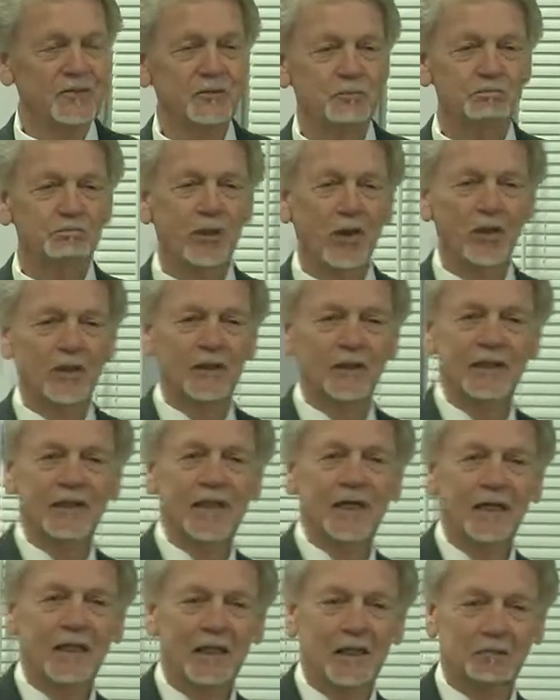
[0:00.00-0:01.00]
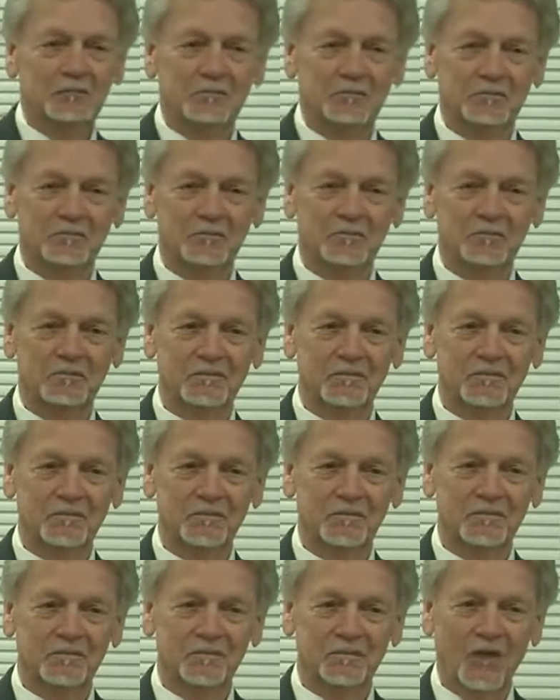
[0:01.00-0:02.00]
It's burning up.
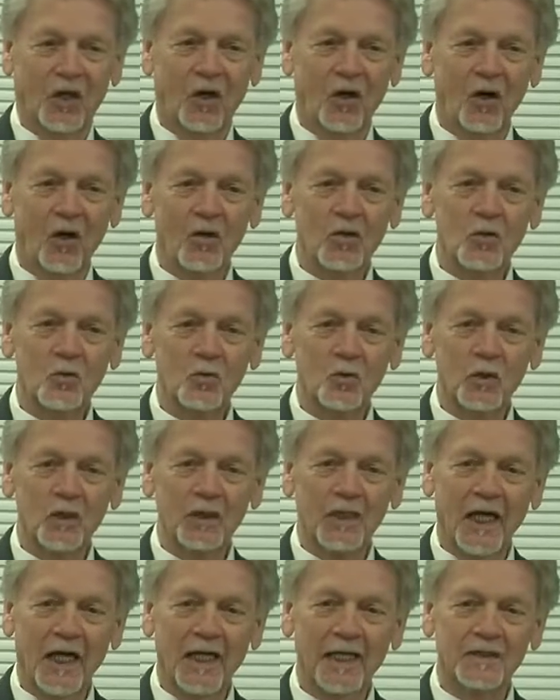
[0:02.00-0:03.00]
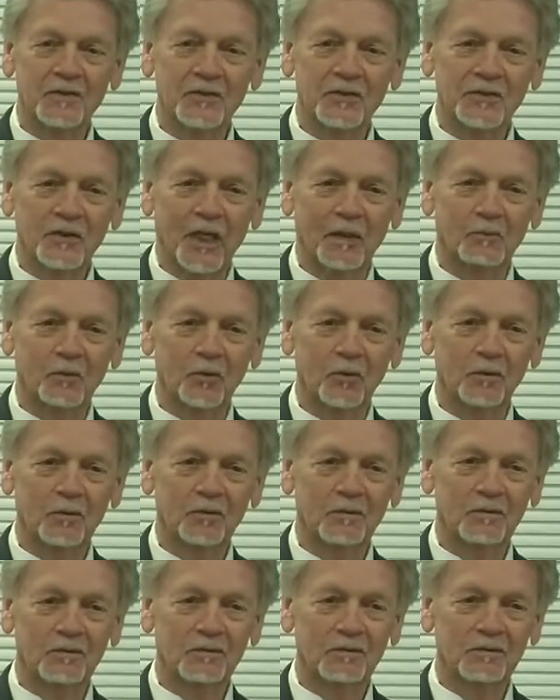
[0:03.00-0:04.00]
All the wood, hay, and stubble
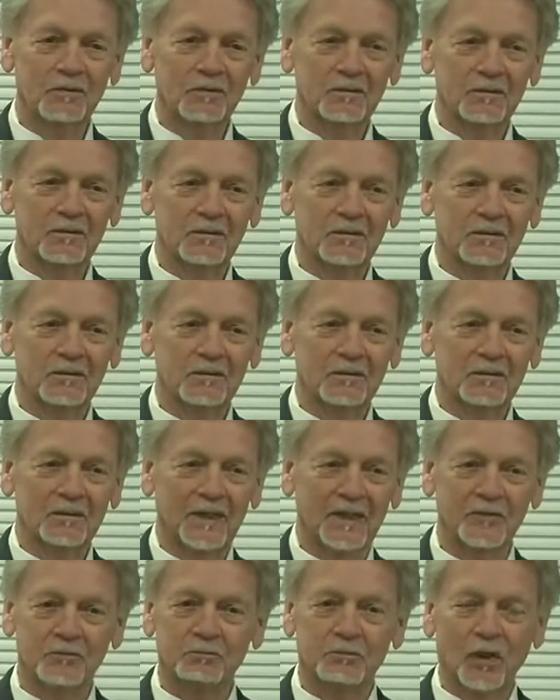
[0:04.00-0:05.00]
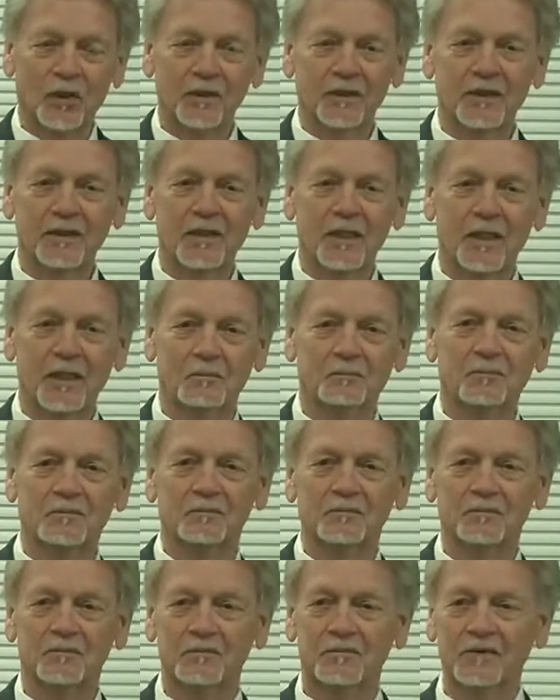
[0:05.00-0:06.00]
is burning up.
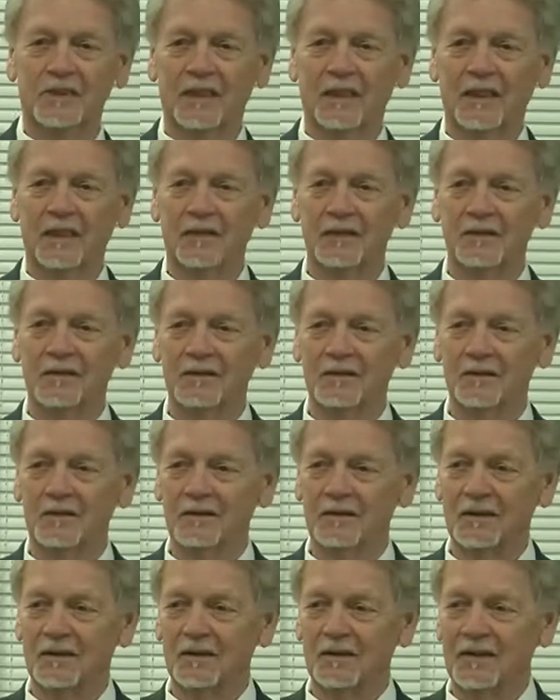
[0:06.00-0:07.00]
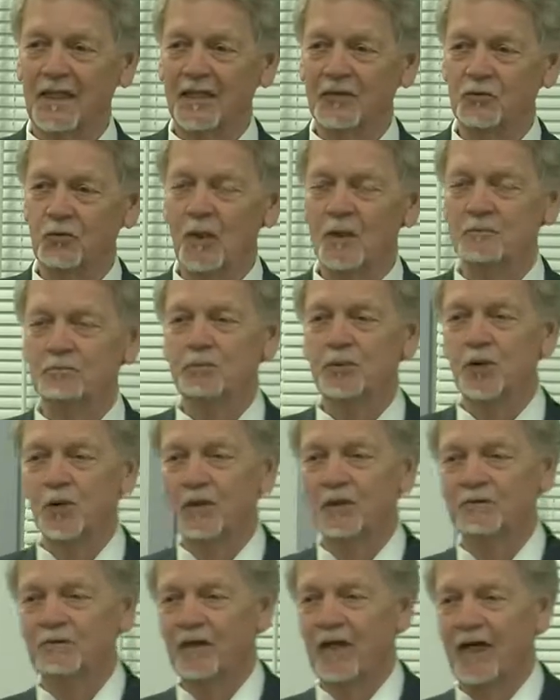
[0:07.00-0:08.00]
And that's what
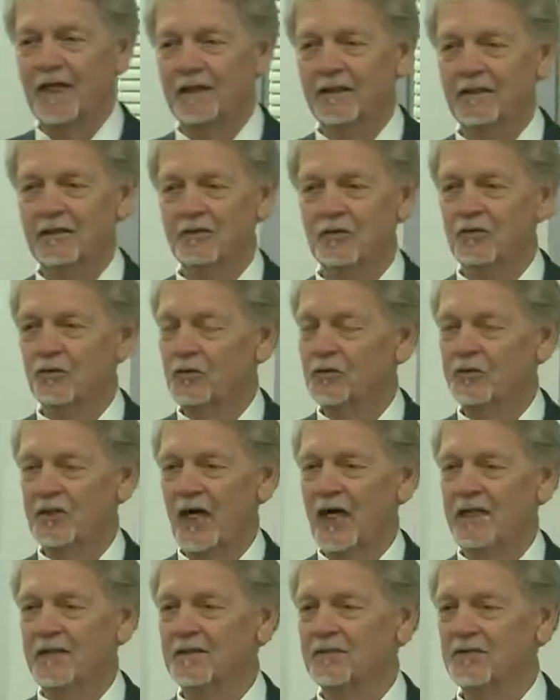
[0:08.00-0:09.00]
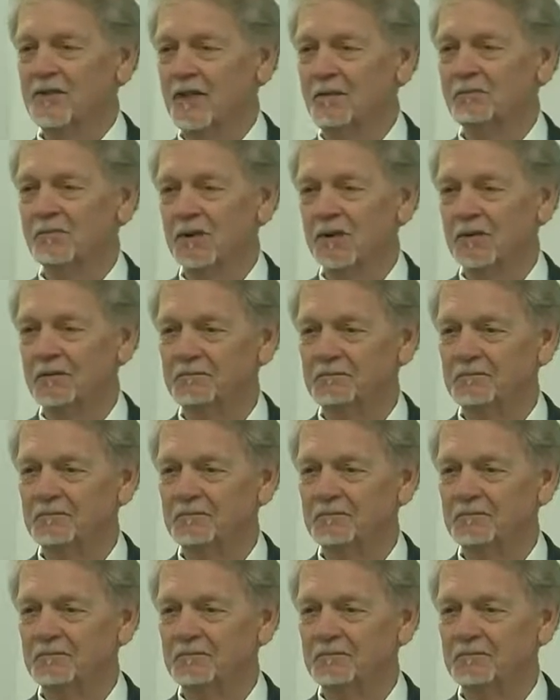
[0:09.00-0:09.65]
purified it through Zion Assembly.